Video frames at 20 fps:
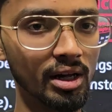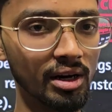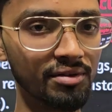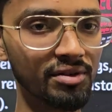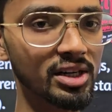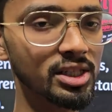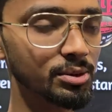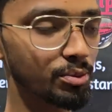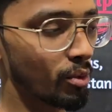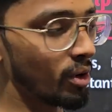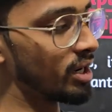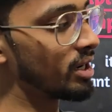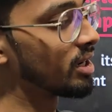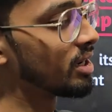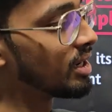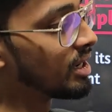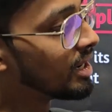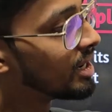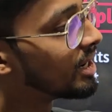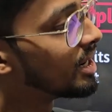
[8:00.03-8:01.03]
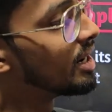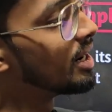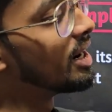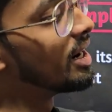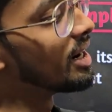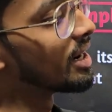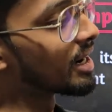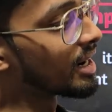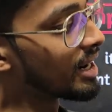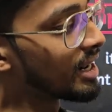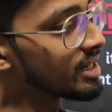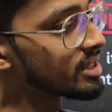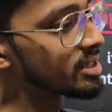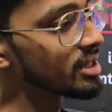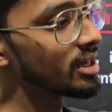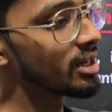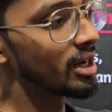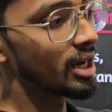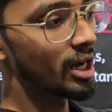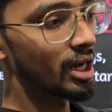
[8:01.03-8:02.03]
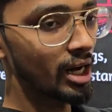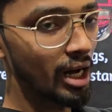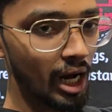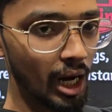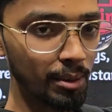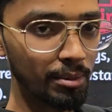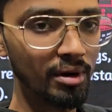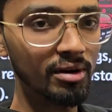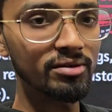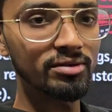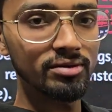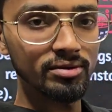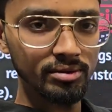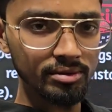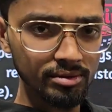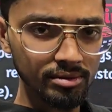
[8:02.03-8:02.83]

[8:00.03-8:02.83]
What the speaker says: reference point, it raised above